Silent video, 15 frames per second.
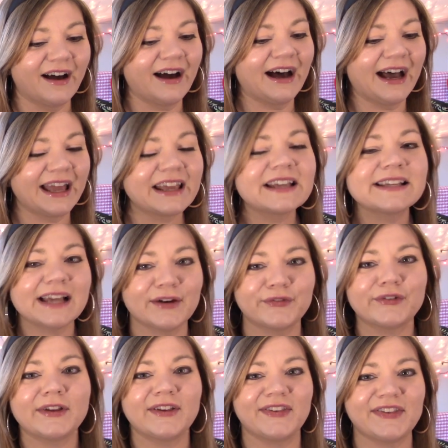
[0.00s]
I could
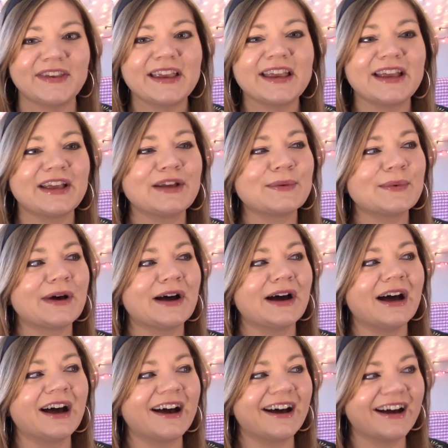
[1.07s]
definitely see
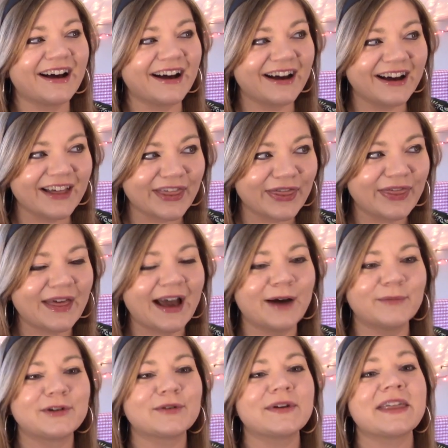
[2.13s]

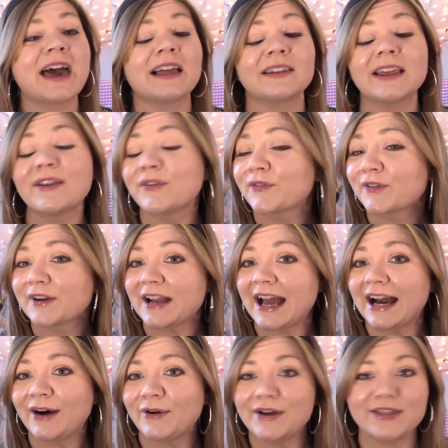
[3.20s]
them doing that, at least for
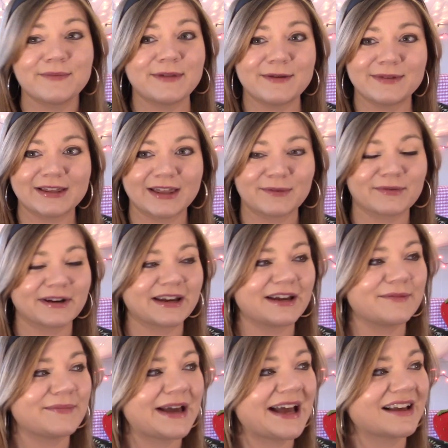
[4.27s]
now, and then maybe, like, bringing
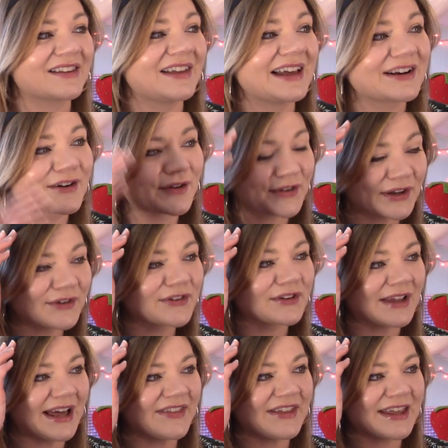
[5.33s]
him back later, so I was
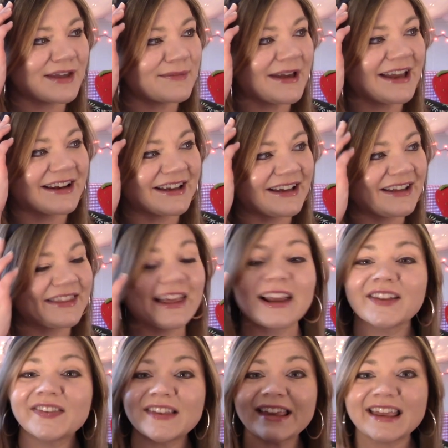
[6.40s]
glad that he made it.
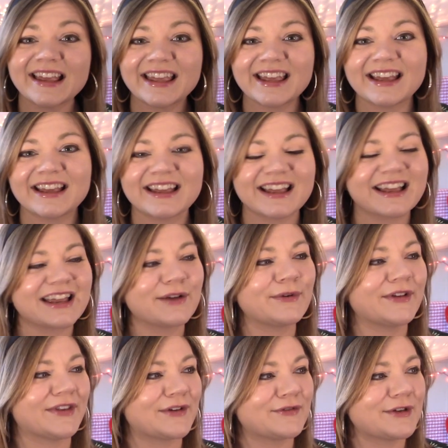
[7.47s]
Thanks to Ikki. Ikki
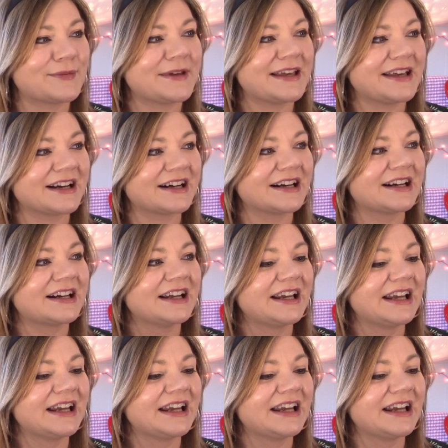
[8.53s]
was MVP here.